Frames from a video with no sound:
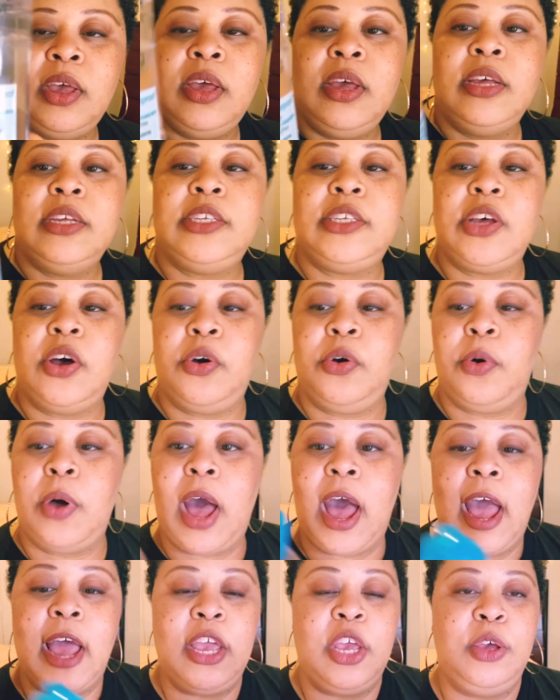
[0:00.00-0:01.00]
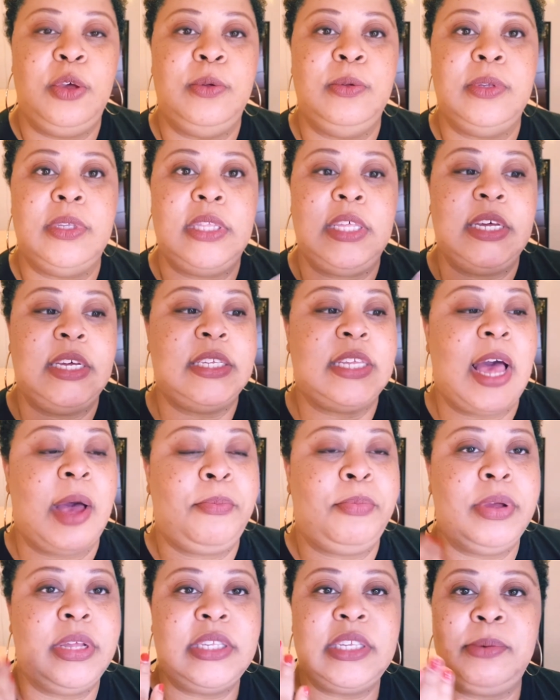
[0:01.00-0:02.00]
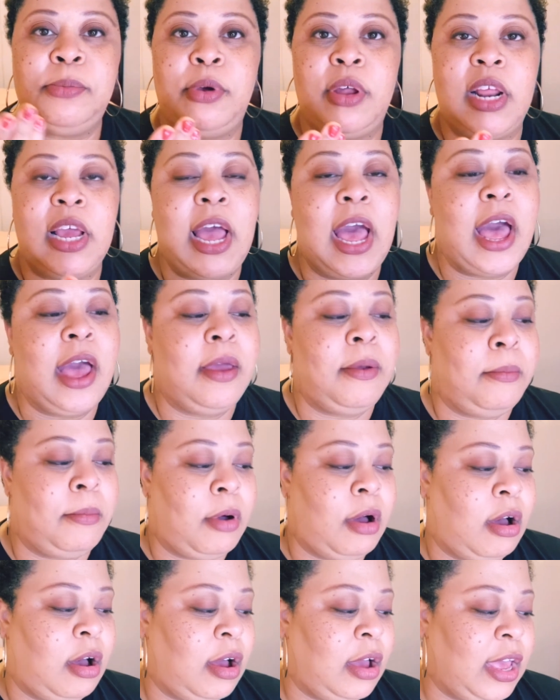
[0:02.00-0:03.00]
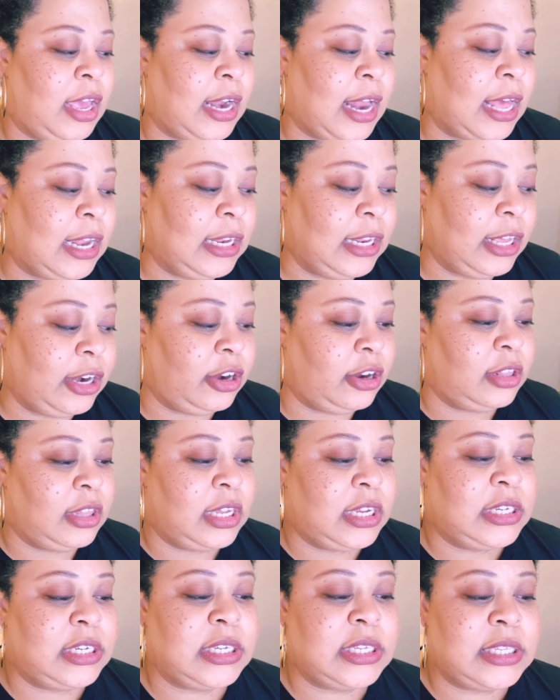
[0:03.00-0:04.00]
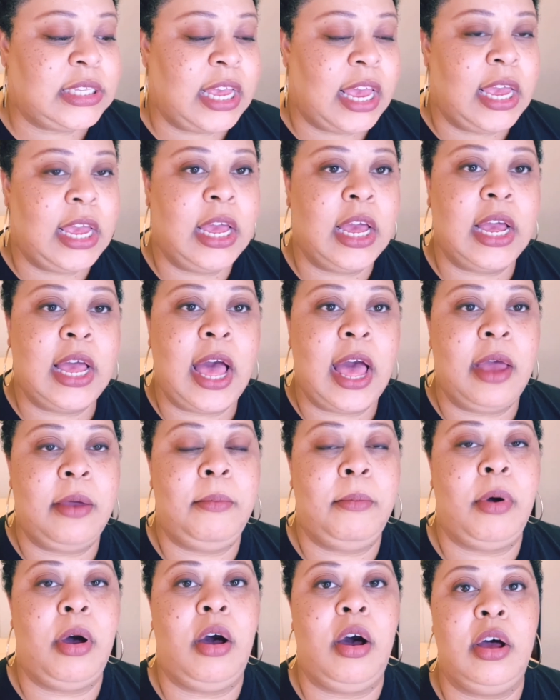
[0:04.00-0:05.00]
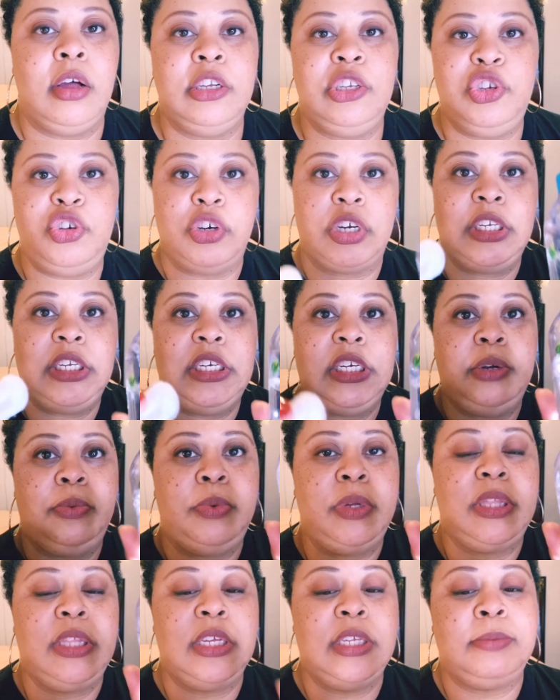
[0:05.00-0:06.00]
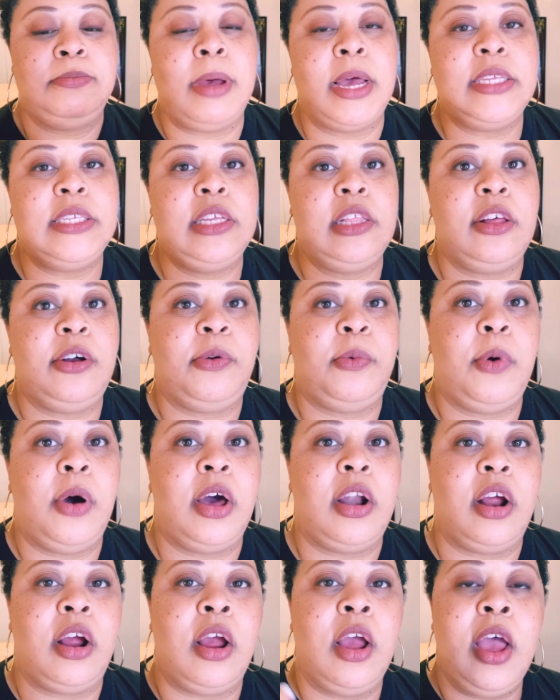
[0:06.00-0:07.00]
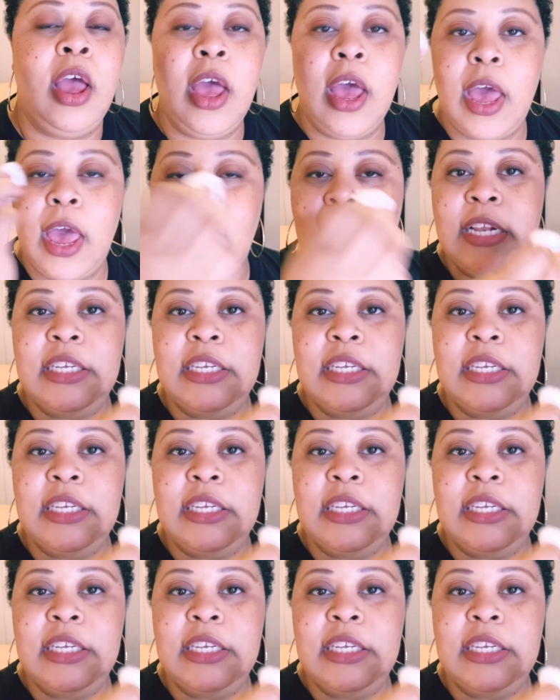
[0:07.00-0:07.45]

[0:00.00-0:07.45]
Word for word: So I use this, I put some on a cotton ball and I literally just take a cotton ball, drench it with this micellar water and